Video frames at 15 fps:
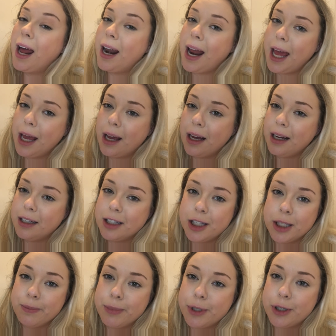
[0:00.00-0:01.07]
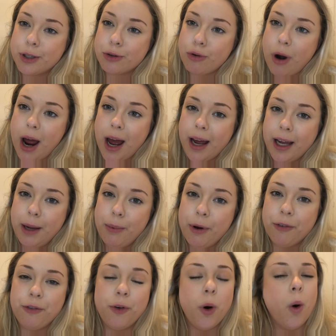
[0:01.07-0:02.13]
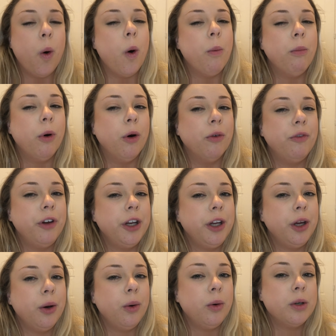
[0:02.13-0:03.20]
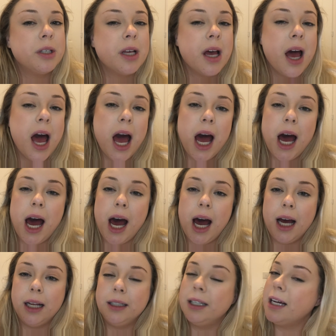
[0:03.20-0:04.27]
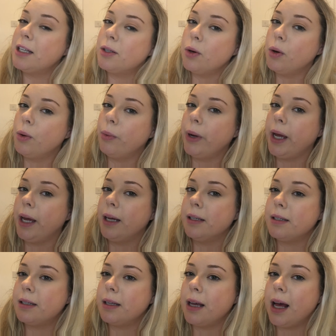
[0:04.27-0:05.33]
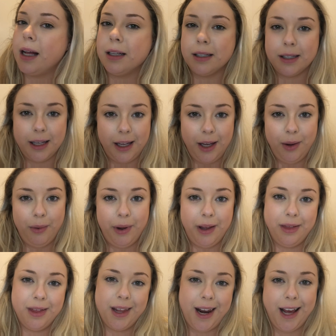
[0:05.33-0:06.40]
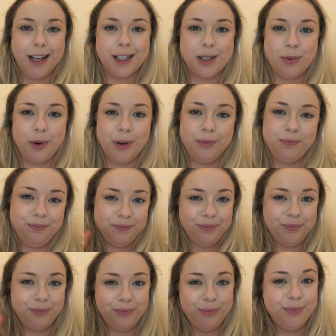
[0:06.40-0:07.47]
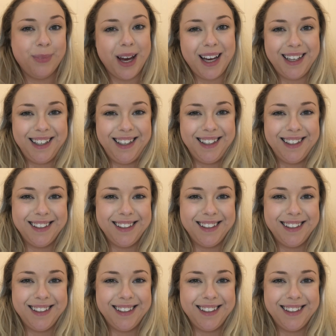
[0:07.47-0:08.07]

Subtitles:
to like and subscribe for more videos, and as always, I'll see you in the next one. Bye.